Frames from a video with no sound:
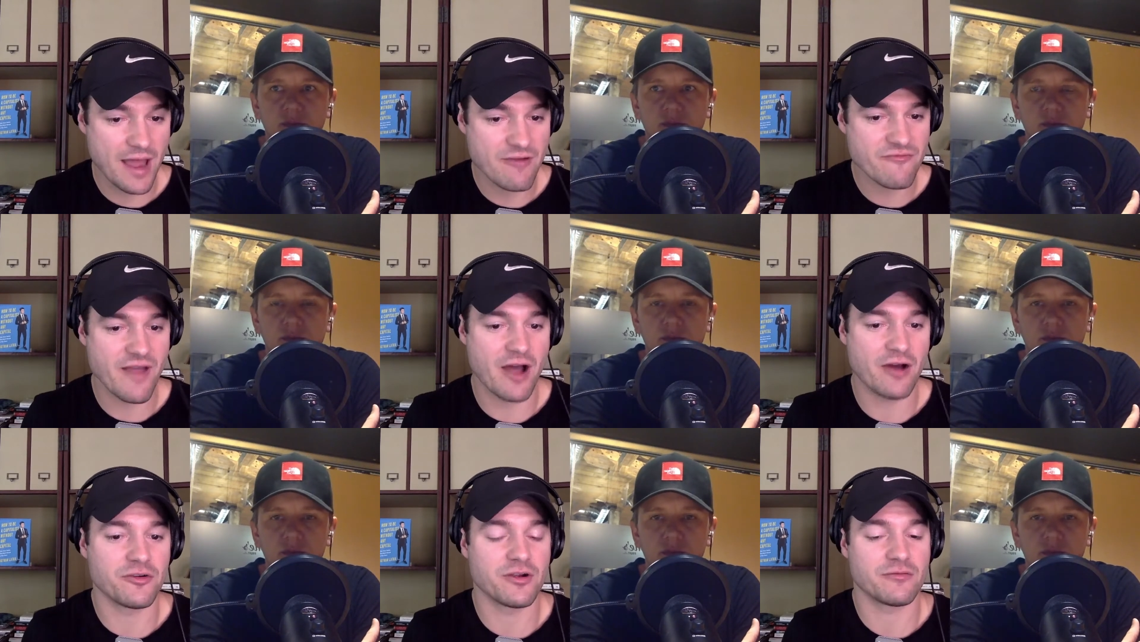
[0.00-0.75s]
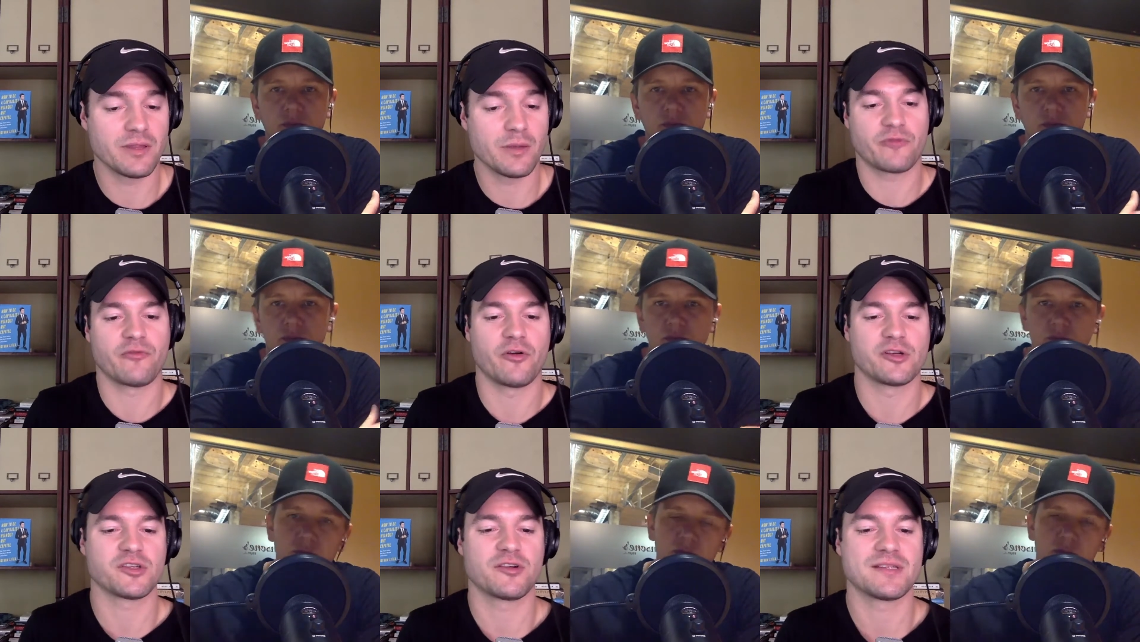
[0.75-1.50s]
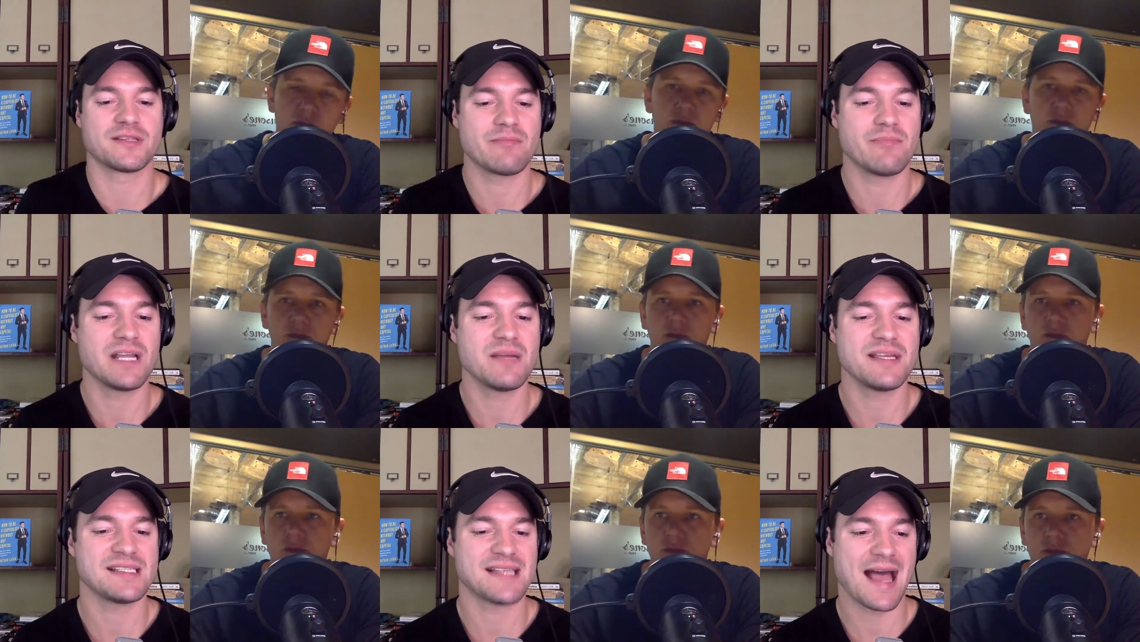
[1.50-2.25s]
Speaker 1: and founder, and really what they're focused on is a
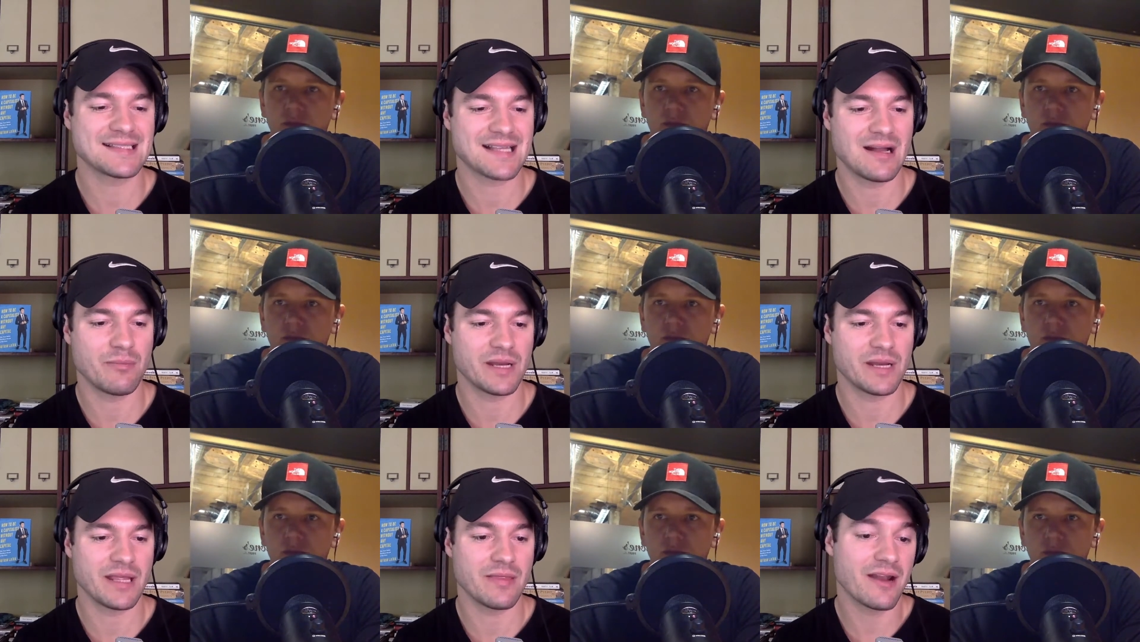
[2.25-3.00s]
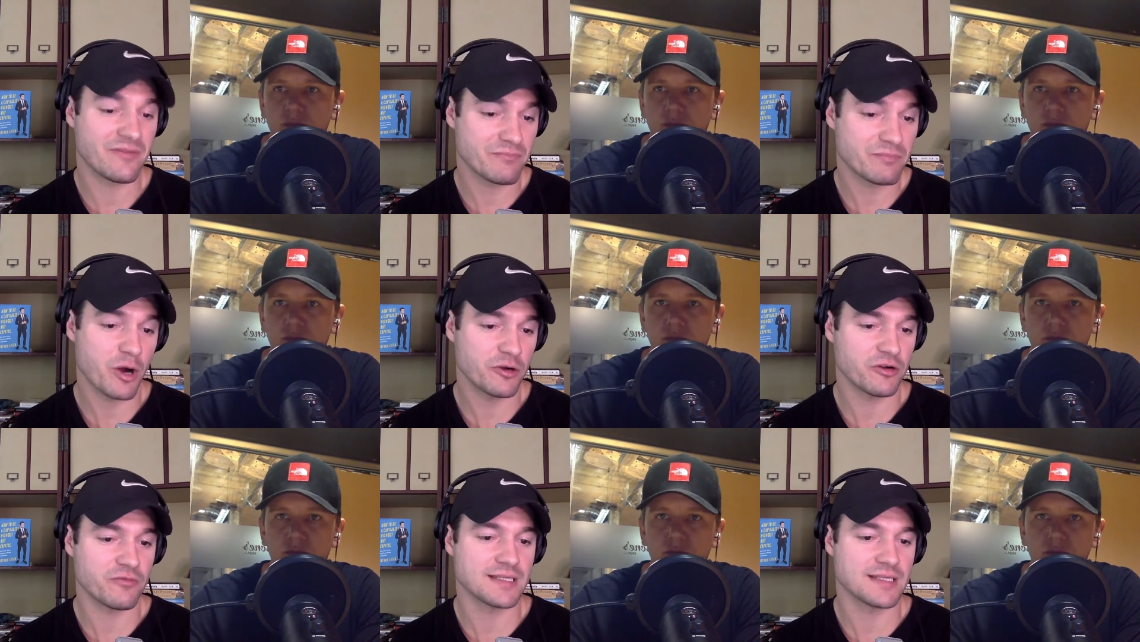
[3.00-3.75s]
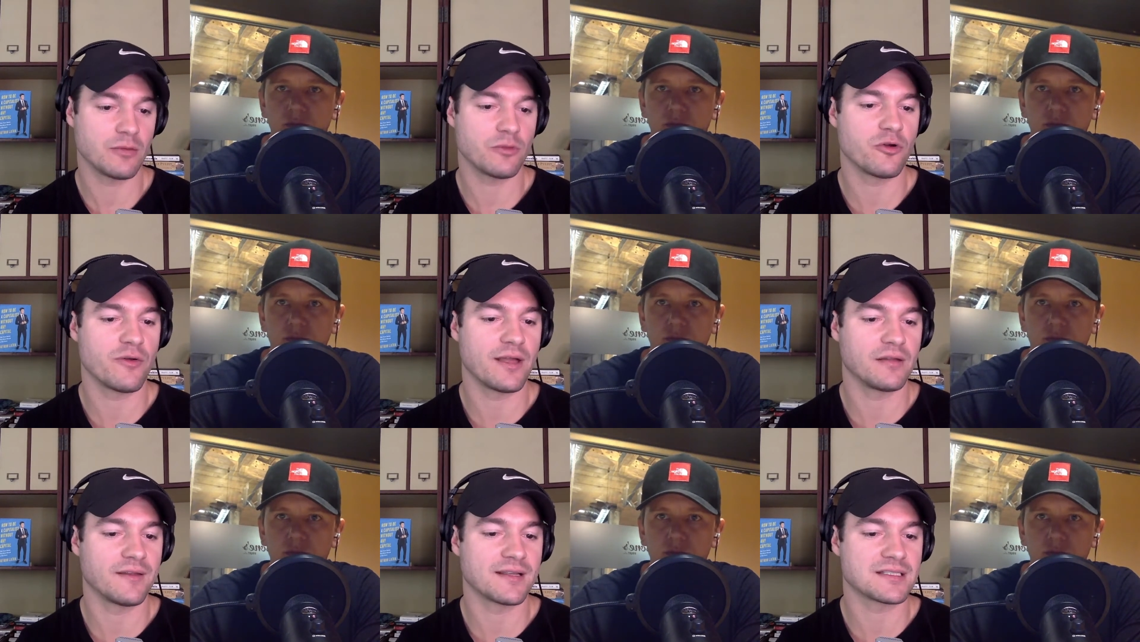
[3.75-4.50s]
B2B SaaS company that have partnered recently with Google
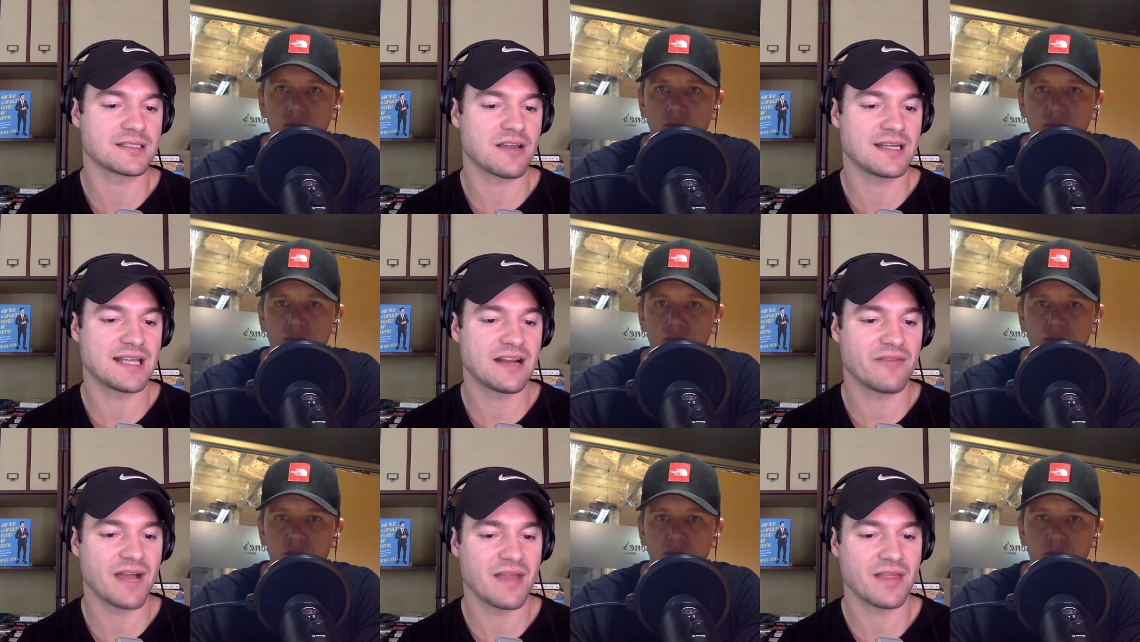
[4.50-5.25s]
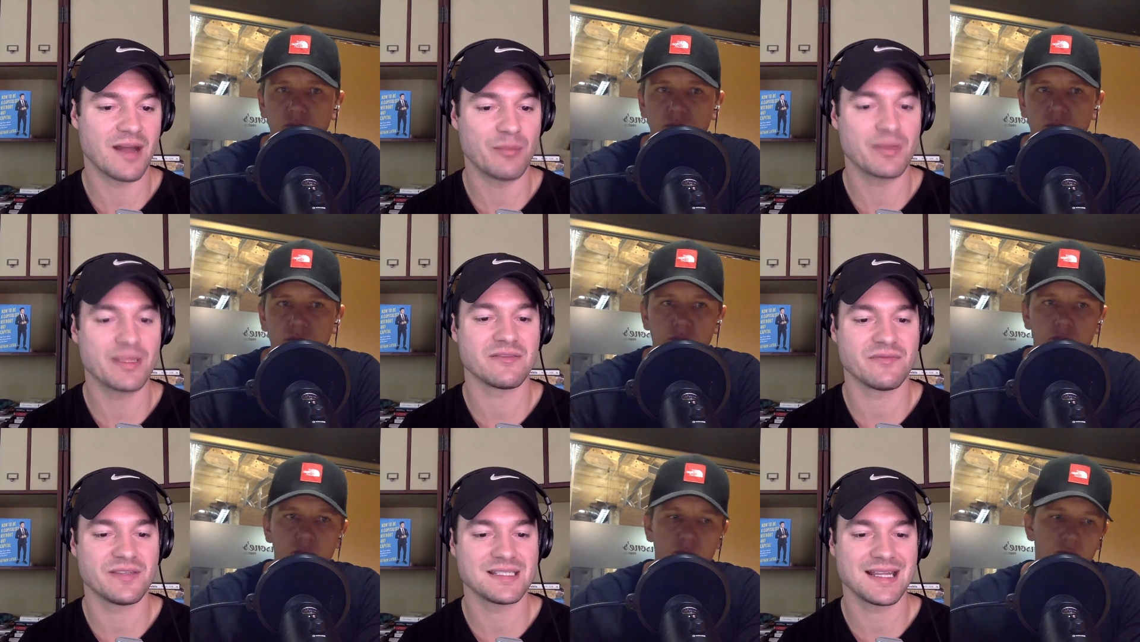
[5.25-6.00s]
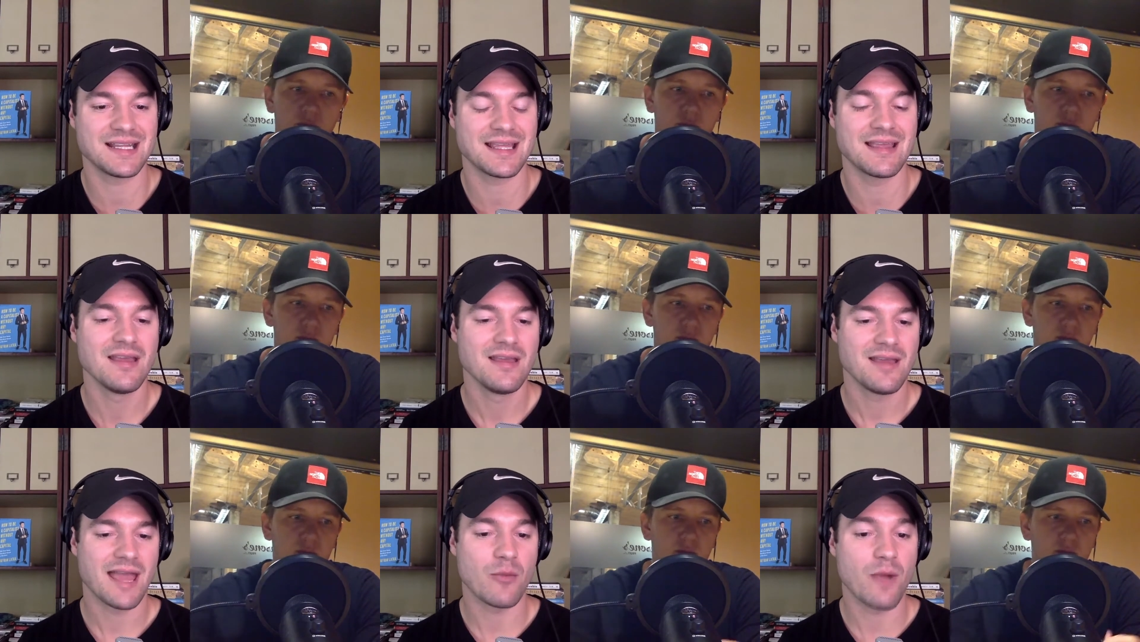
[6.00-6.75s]
Analytics to identify the companies visiting
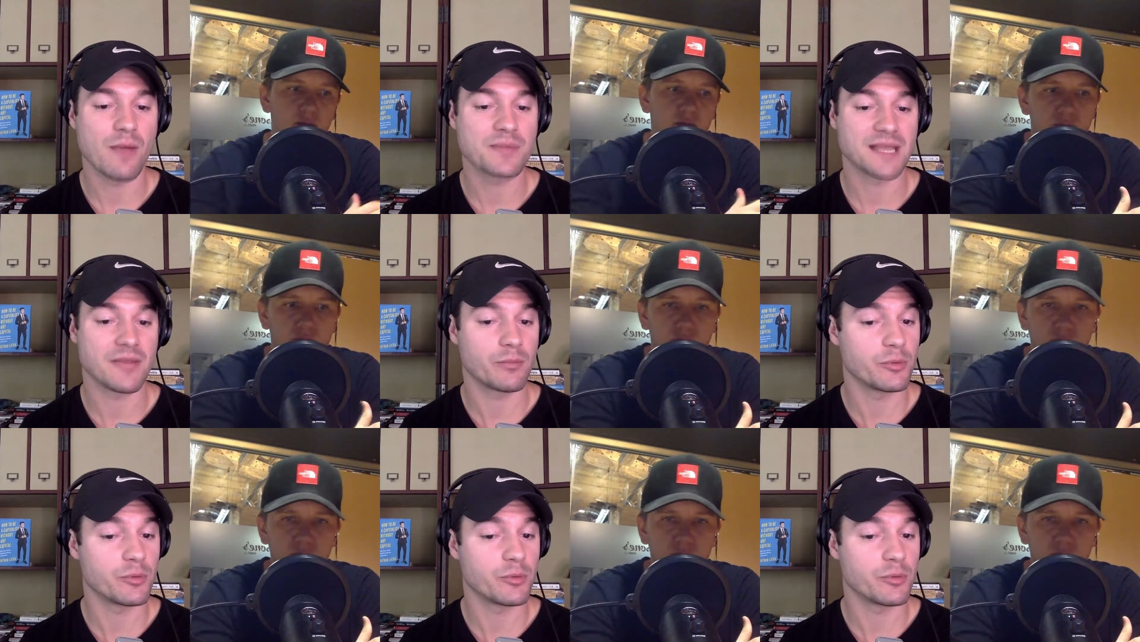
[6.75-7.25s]
a website.